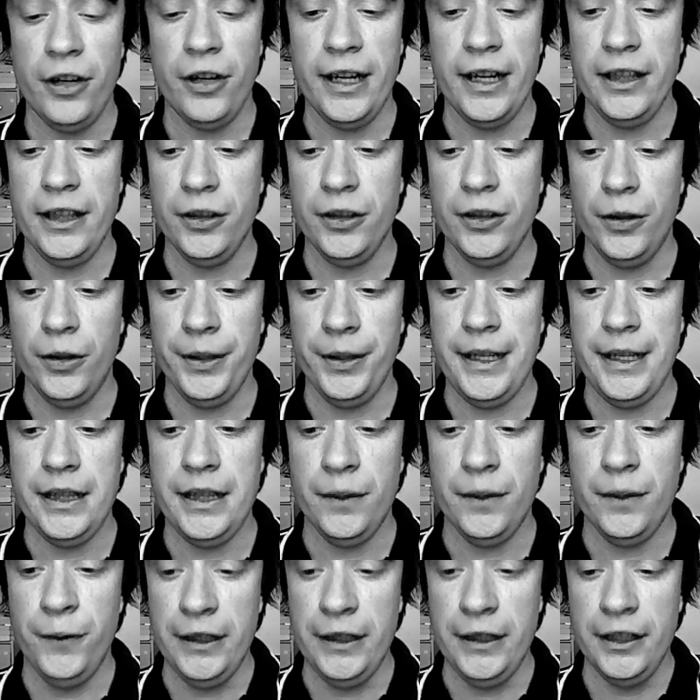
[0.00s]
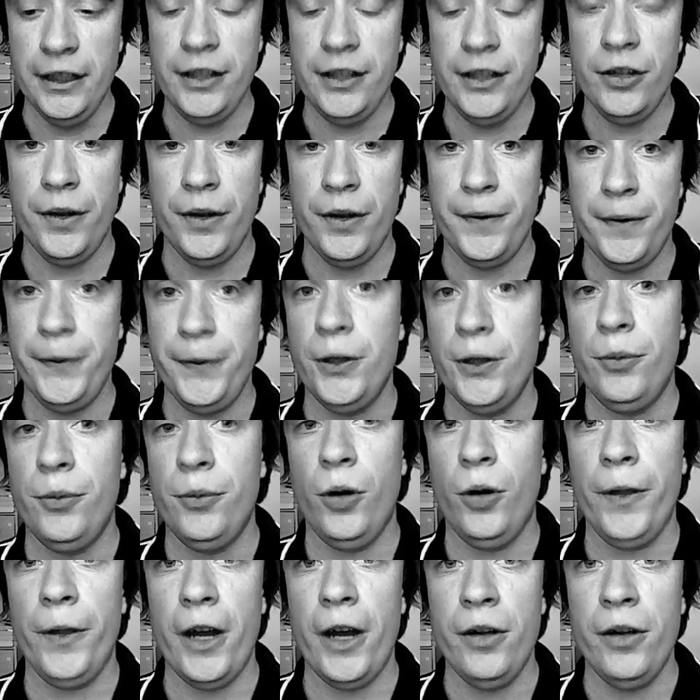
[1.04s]
I thought the villain of the film,
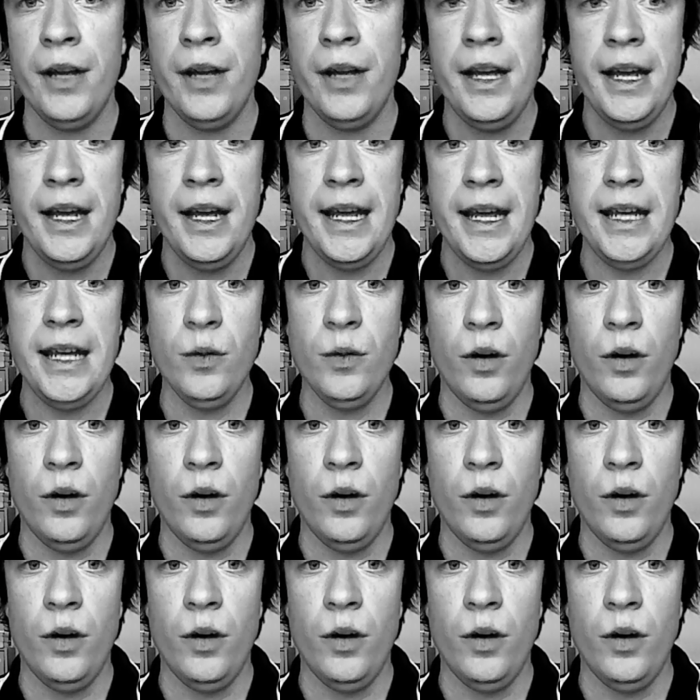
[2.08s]
although he